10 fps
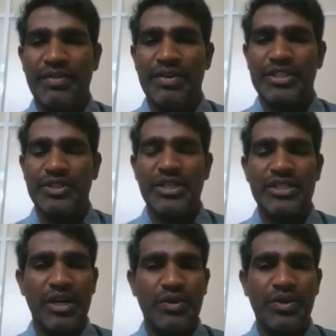Reverse. It
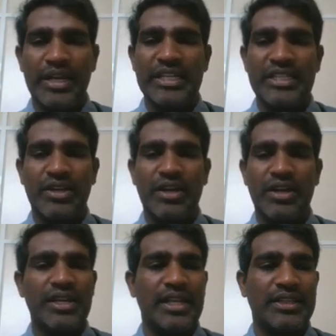is not doing any
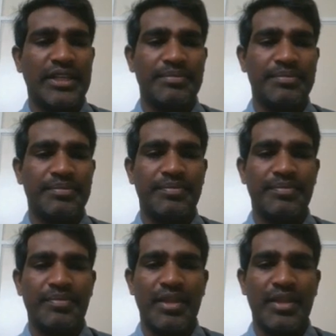sorting, nothing.
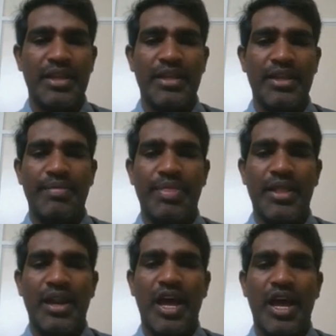
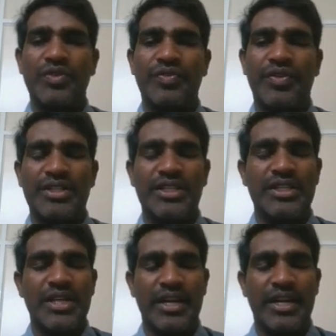Last to first, it
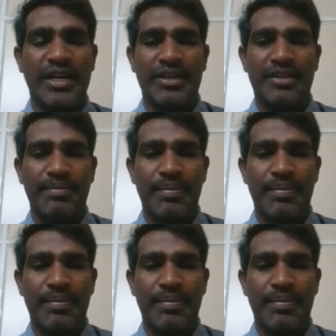is writing it.